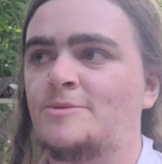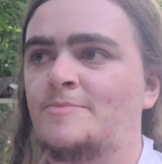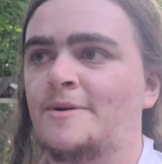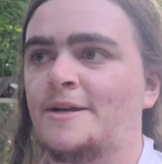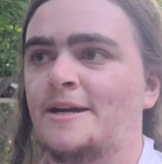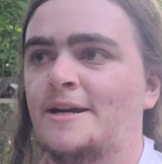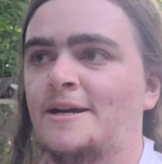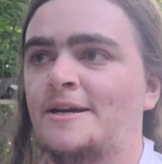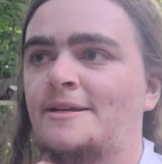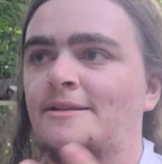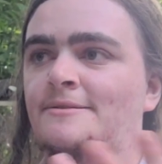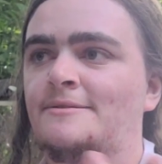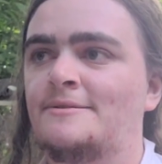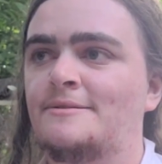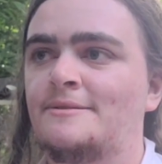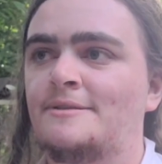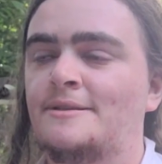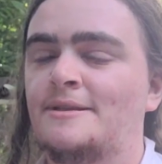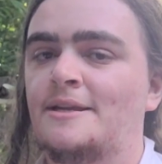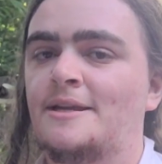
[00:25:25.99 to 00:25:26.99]
but I
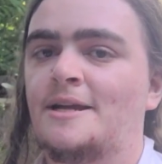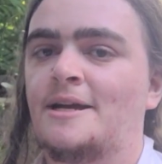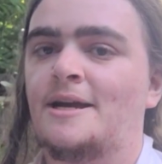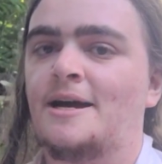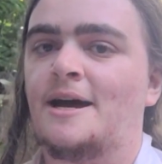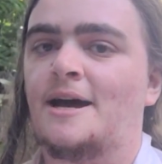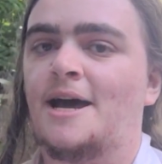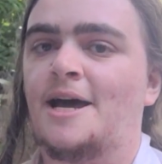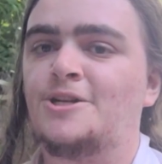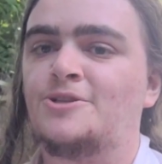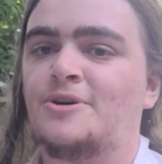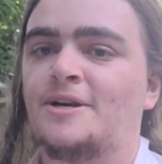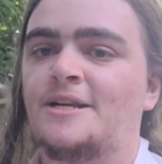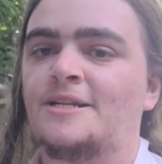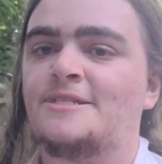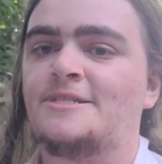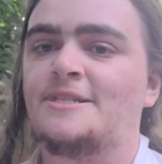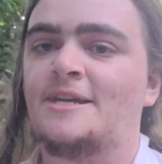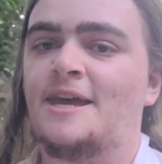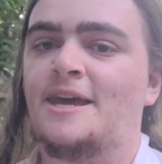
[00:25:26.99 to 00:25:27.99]
try to
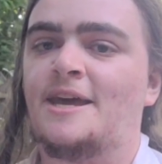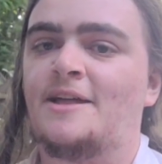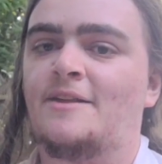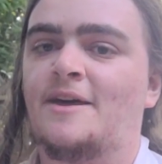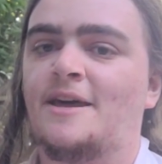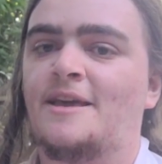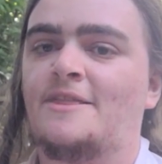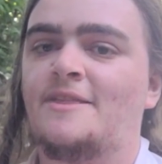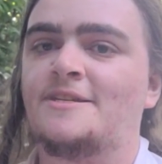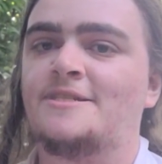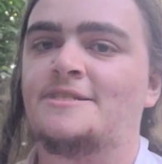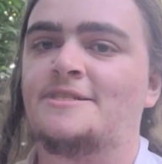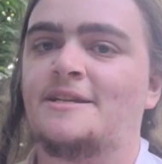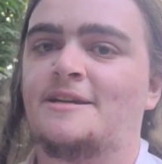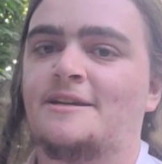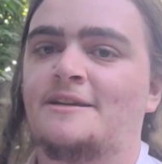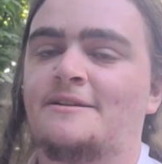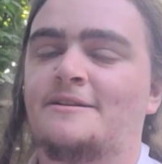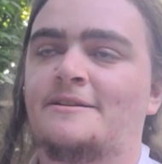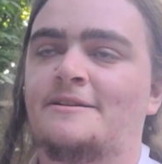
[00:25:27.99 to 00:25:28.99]
say like this is a